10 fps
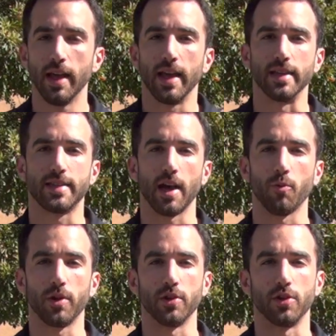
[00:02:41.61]
is that
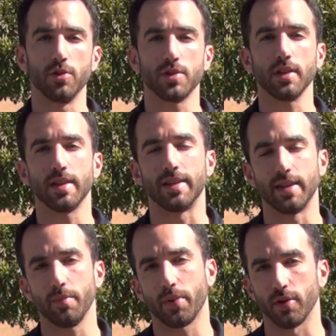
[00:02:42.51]
when you're using the
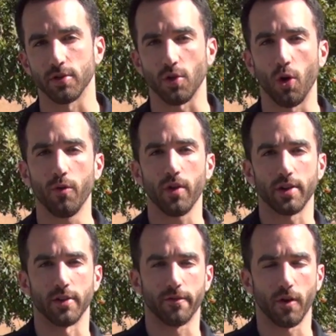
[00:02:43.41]
dip pearls over a
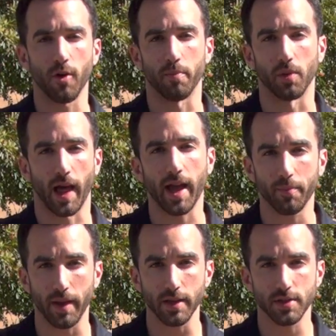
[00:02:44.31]
default
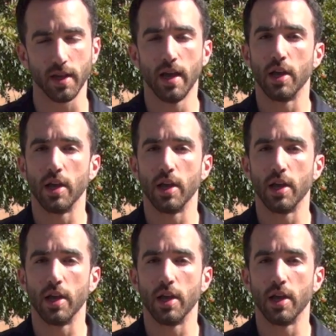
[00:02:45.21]
black base,